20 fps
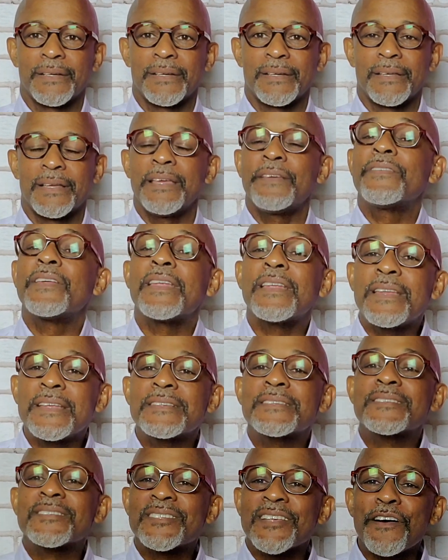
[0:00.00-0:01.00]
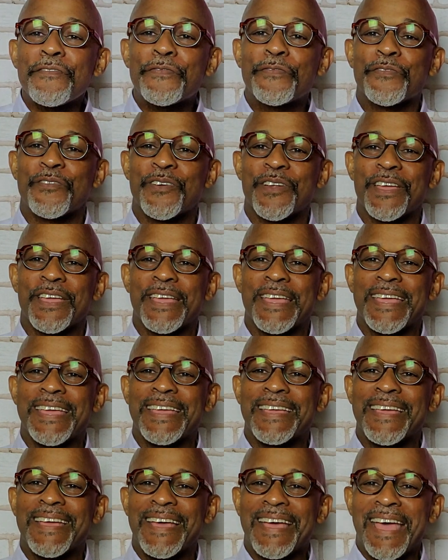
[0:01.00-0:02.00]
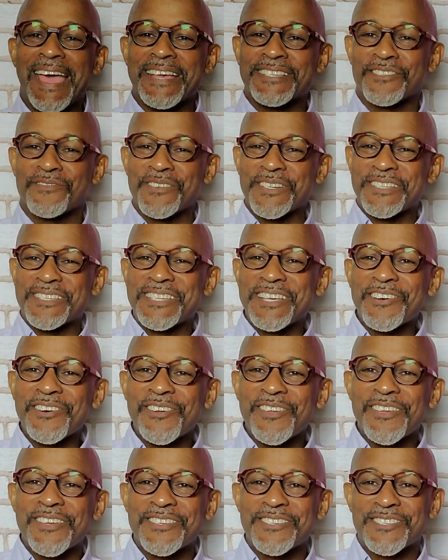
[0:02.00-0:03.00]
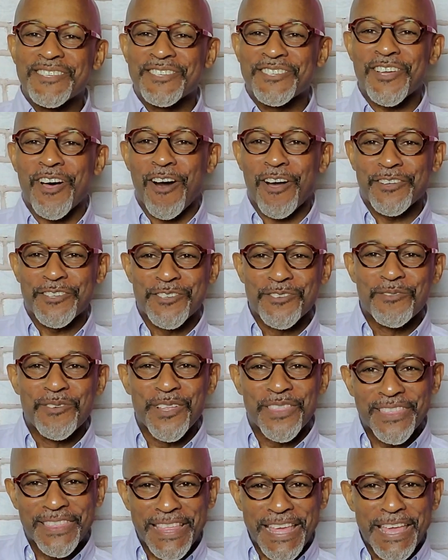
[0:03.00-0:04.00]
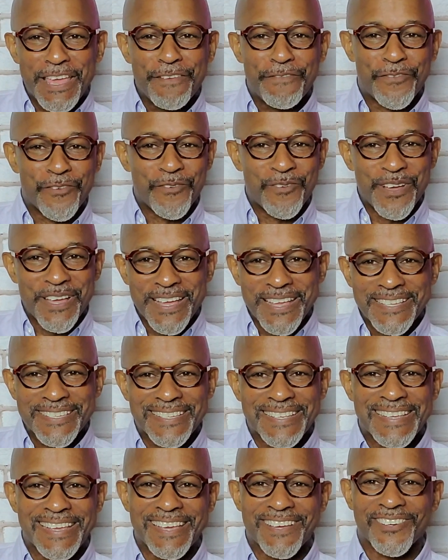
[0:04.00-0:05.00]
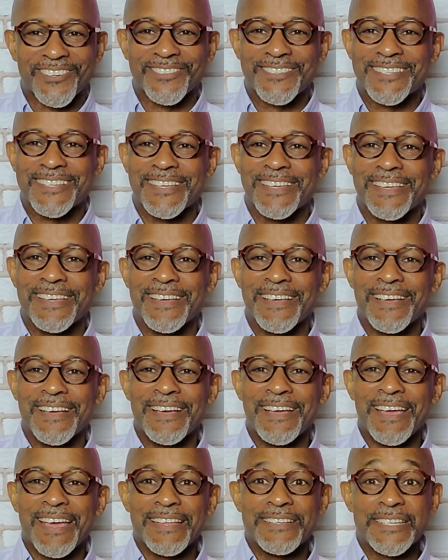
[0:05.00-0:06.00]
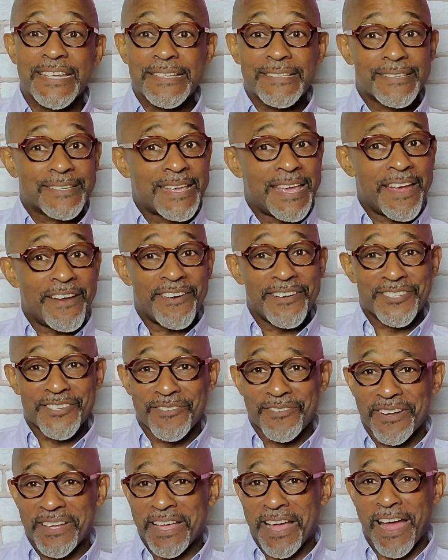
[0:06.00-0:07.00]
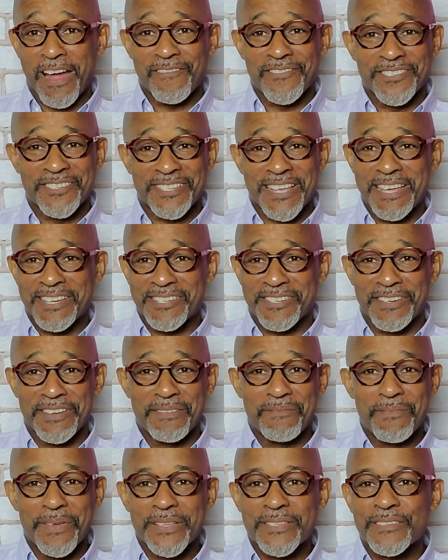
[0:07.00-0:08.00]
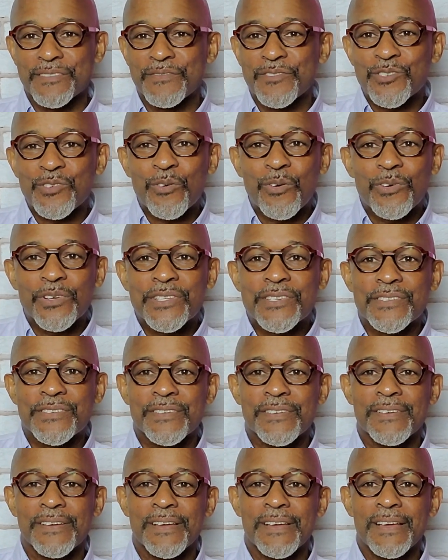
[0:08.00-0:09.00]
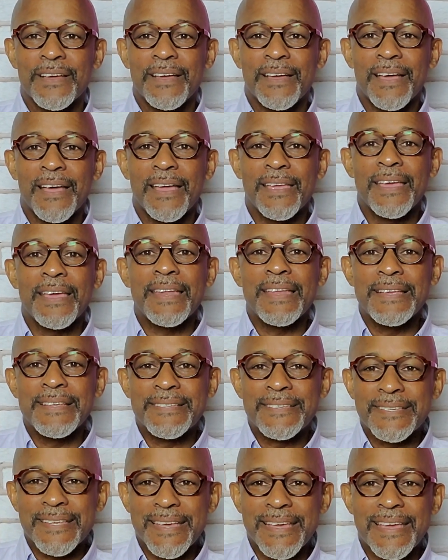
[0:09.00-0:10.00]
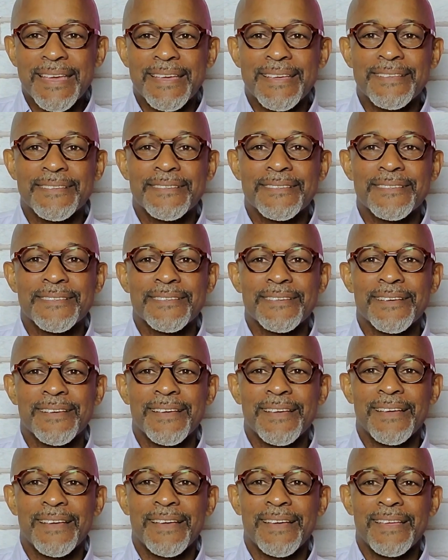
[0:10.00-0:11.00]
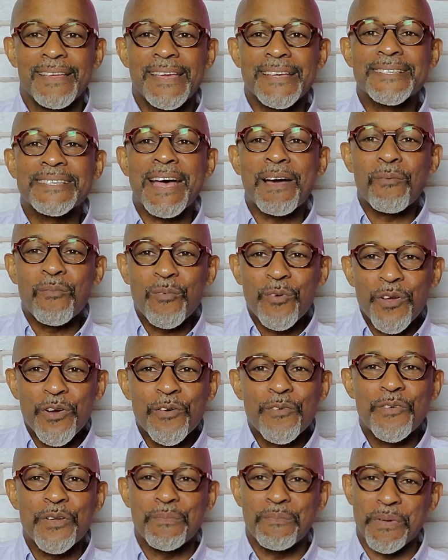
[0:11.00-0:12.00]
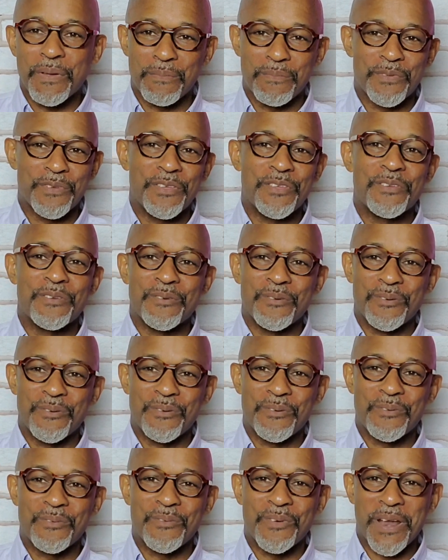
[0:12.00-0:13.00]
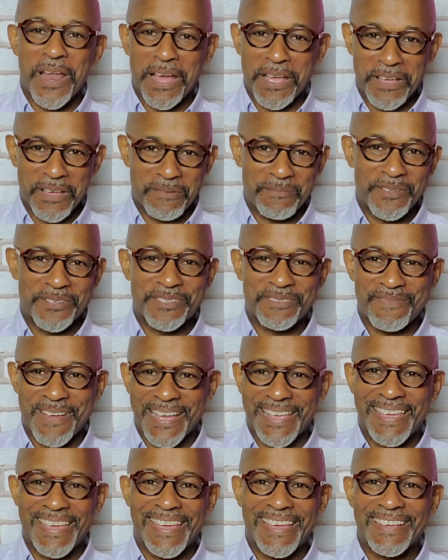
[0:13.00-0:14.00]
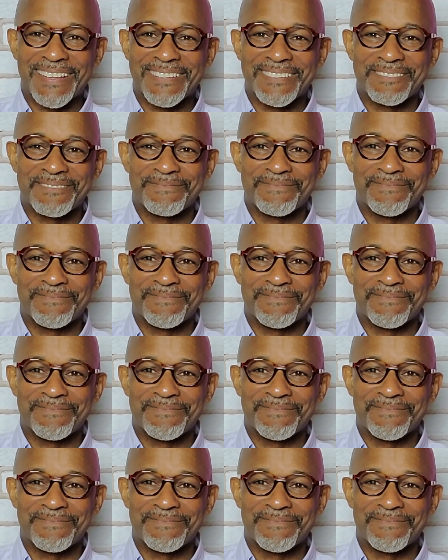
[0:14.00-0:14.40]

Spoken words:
Even in his suffering, he has a resilience to talk to a thief who is guilty. And Jesus carries on the conversation in the midst of torture. And yet he says, yes, I will remember you when I come into my kingdom.